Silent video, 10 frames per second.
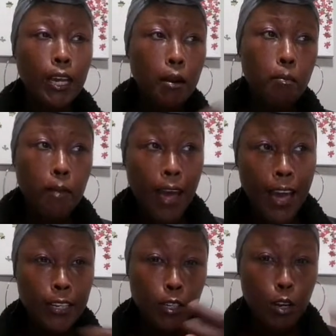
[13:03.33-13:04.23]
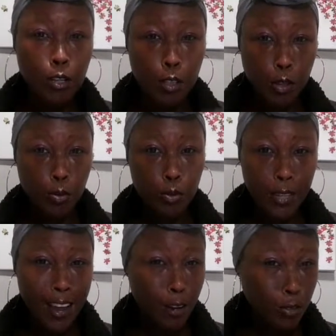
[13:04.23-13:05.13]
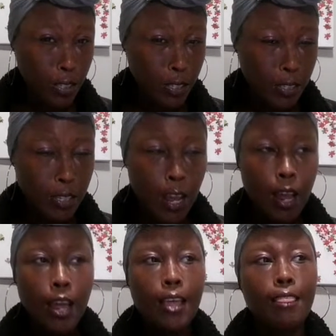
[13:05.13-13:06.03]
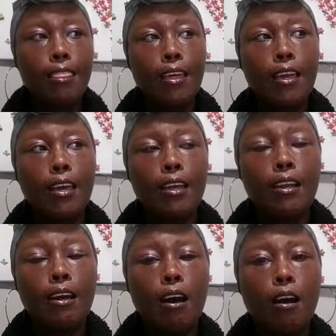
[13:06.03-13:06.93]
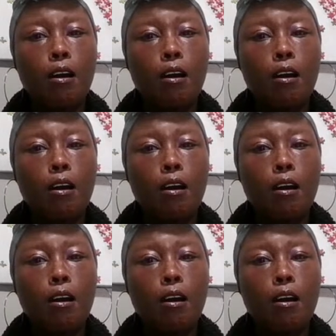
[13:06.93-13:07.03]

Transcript: impact on those houses than